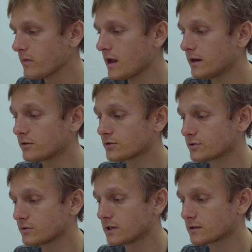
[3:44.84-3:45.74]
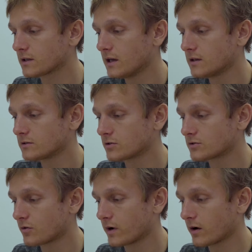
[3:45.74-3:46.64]
And he understood that the
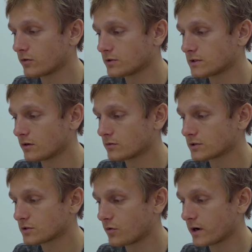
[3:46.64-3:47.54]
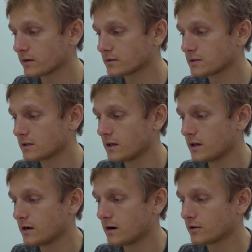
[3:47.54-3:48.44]
square, you see all the squares
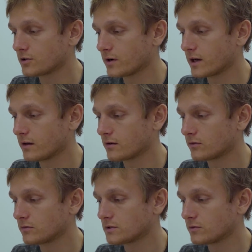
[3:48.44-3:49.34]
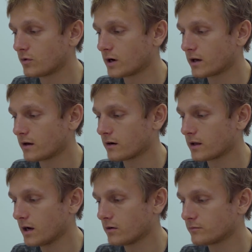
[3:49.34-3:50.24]
are gray and all the Y are
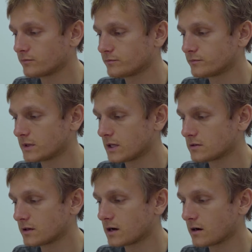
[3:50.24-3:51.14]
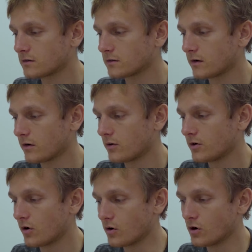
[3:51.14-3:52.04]
yellow. So it kind
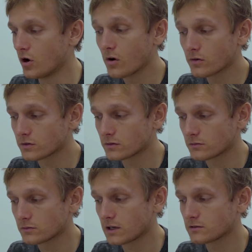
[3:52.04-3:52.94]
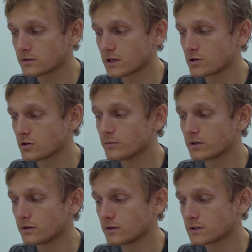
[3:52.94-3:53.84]
of learned the association
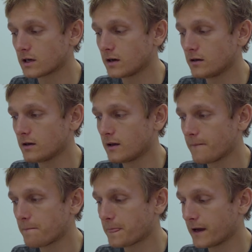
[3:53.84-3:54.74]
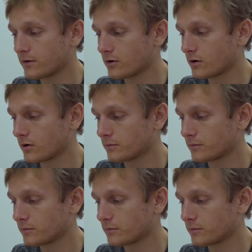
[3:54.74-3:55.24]
between a sign and a color.